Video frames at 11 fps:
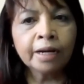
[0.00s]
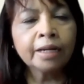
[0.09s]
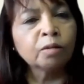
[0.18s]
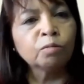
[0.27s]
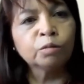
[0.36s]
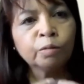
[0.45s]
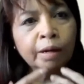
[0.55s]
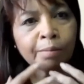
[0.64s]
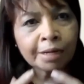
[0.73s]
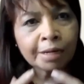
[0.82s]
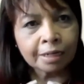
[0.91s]
that
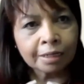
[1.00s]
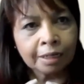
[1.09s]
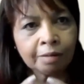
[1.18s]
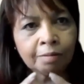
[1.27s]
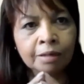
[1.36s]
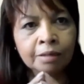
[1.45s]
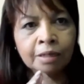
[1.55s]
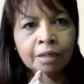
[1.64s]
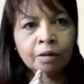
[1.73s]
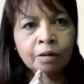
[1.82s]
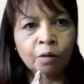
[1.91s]
uh, have to do with
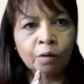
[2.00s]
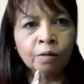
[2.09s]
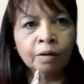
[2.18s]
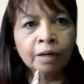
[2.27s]
agriculture to